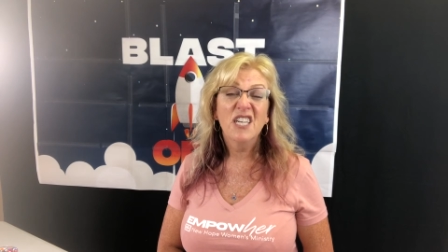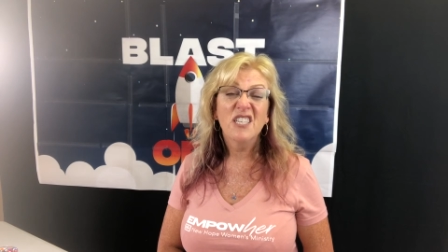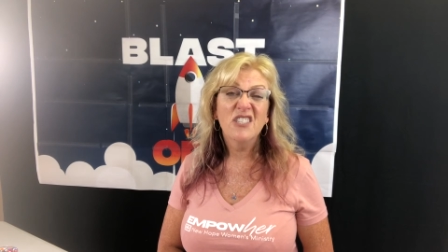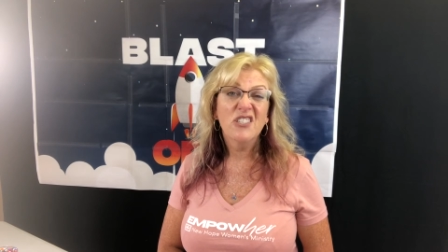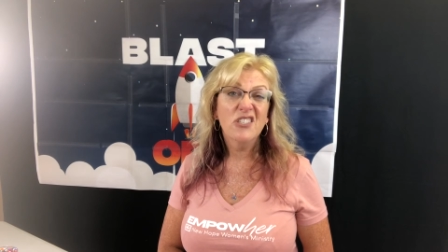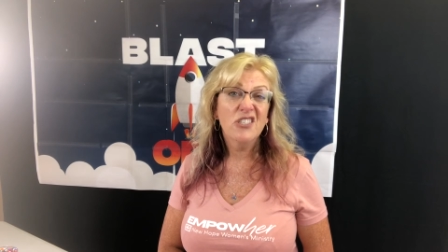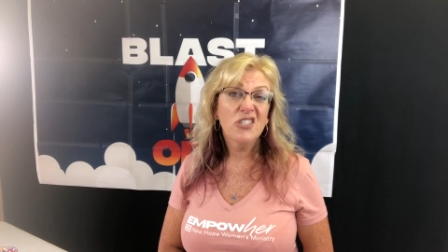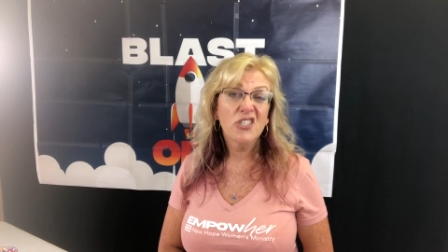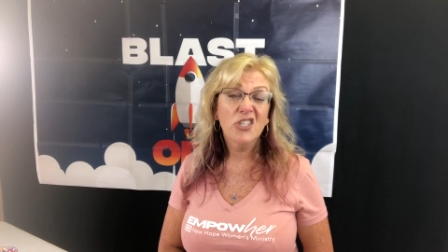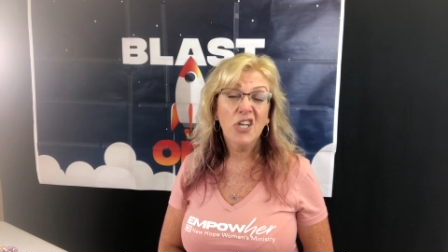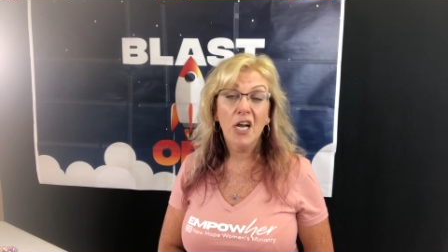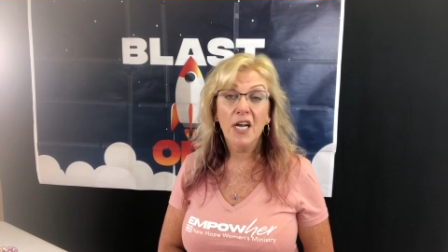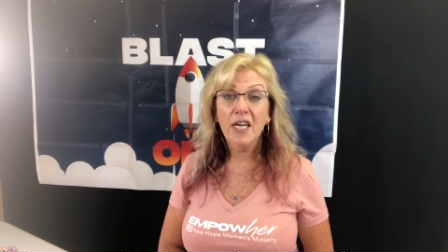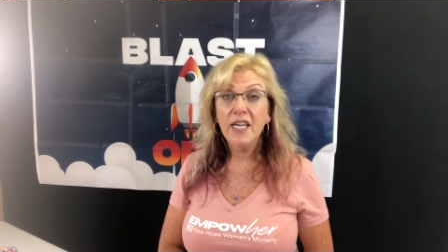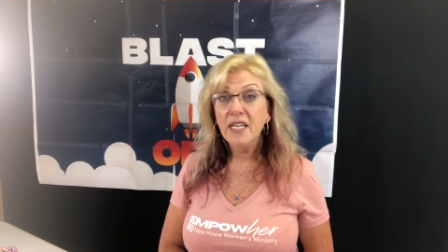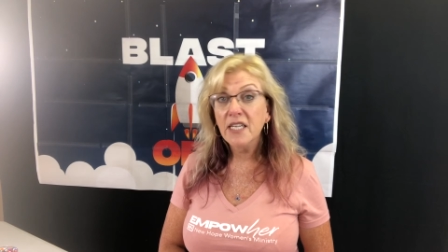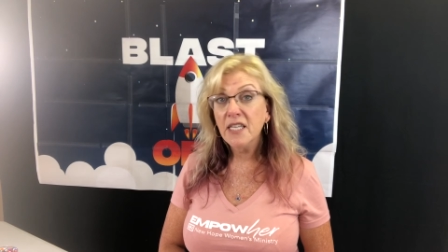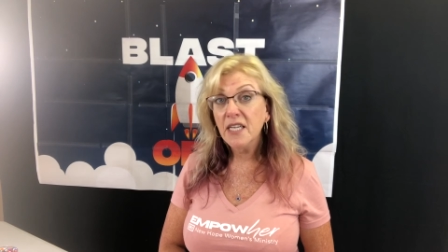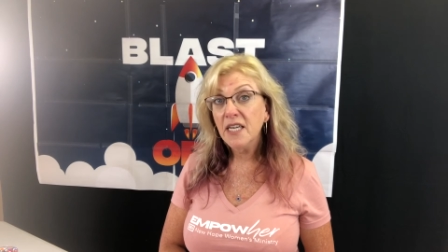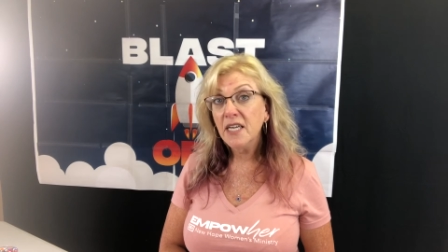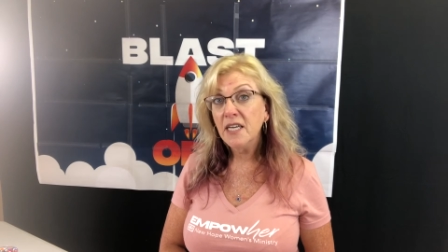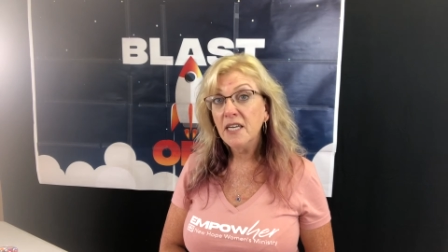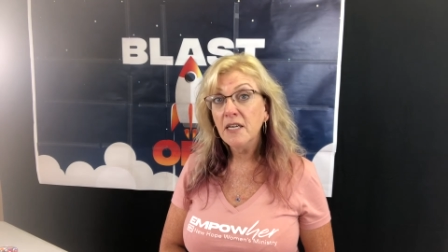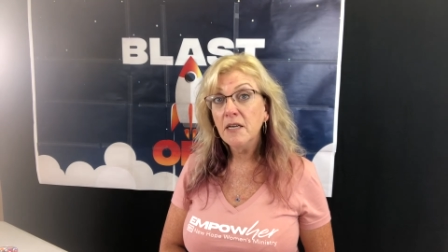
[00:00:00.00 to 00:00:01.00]
just talking
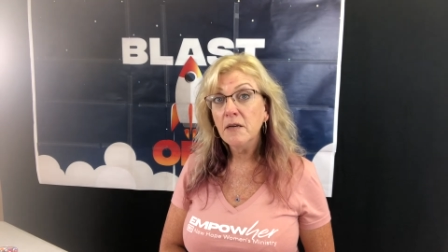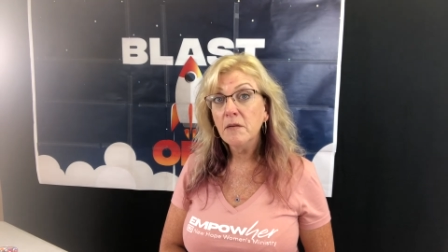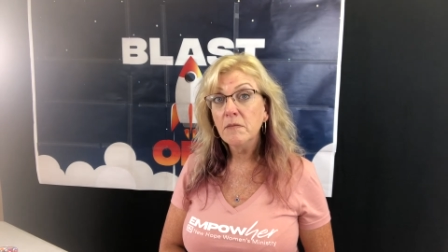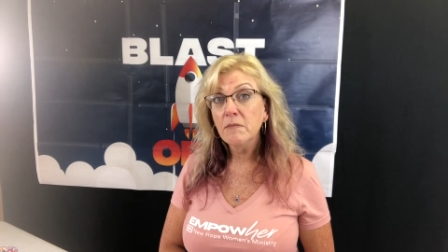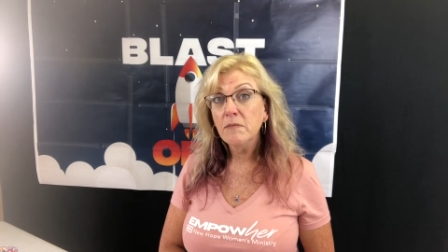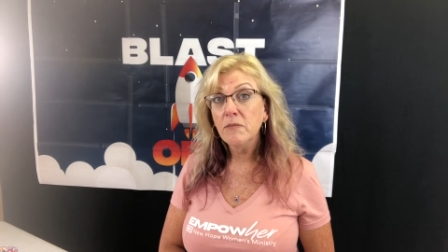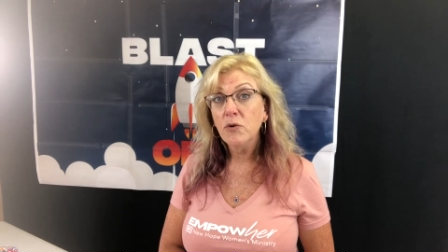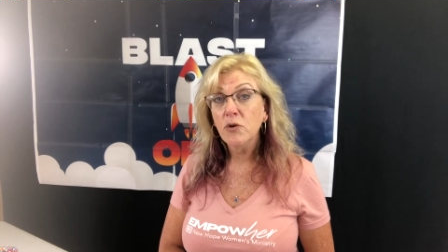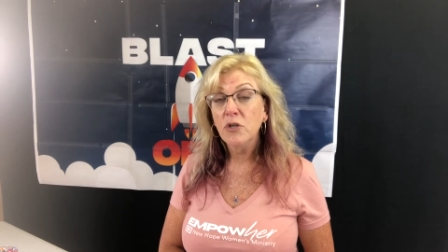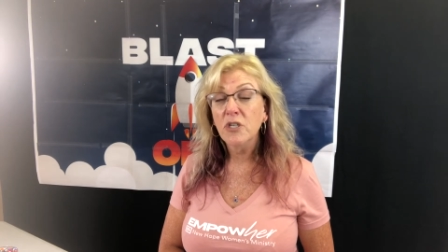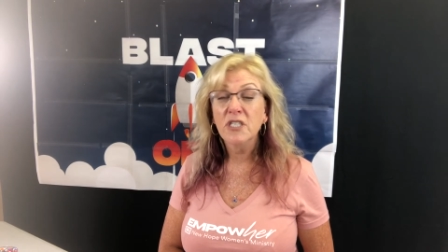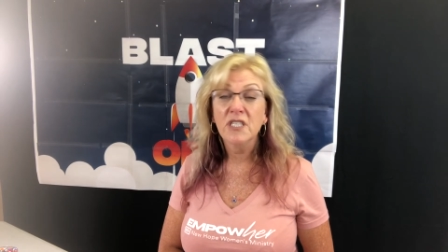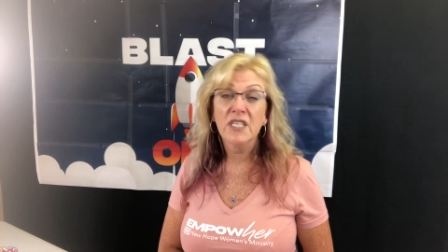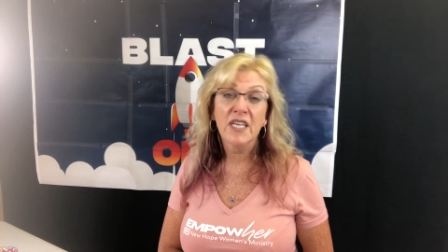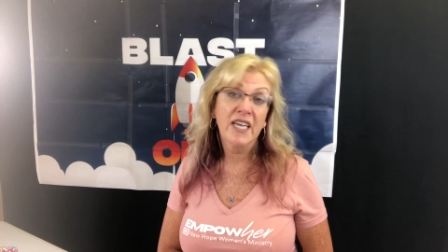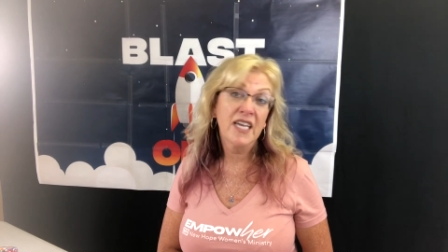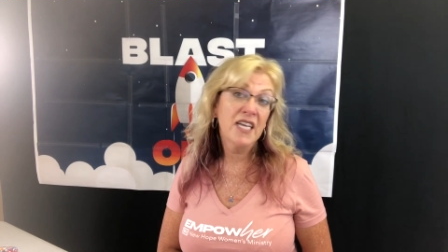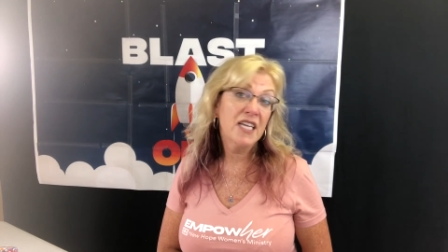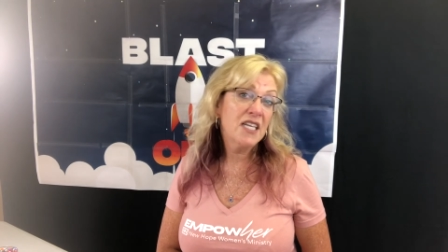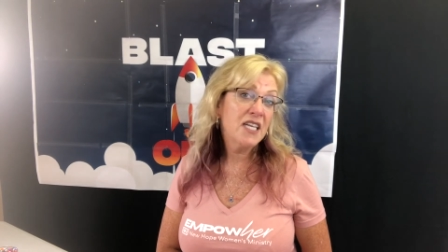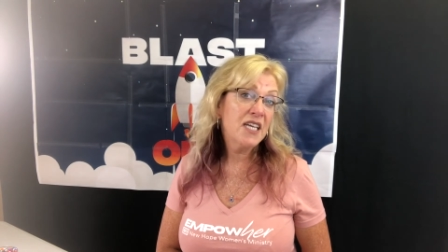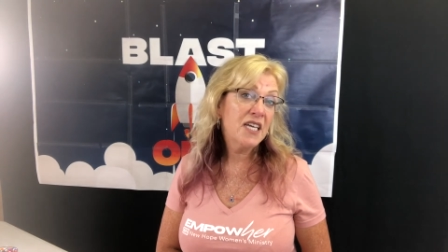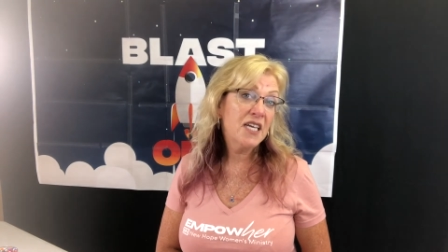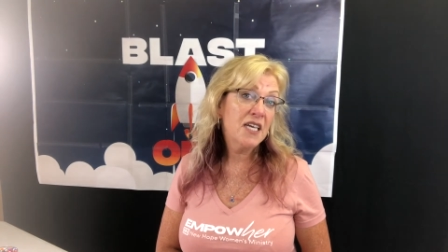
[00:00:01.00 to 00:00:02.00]
to him or singing to